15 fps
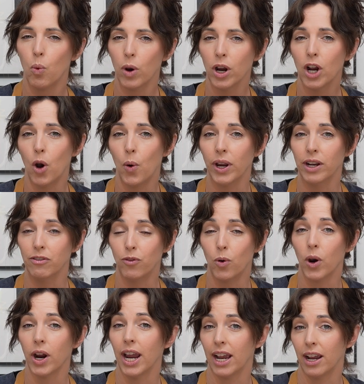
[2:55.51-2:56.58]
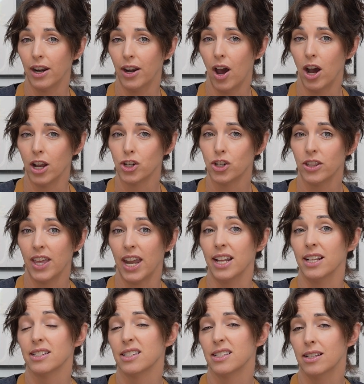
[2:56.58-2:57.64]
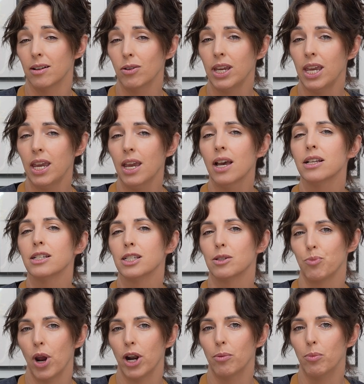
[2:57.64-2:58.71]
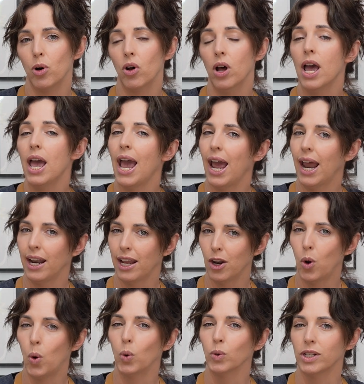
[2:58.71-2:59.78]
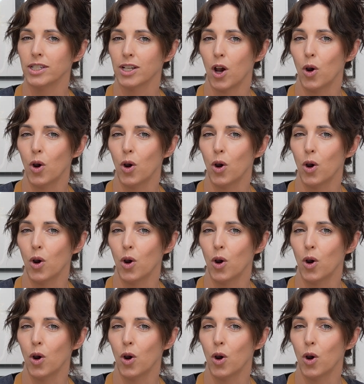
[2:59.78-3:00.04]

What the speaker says: We're going for a ganache that is silky, spreadable, and can hold its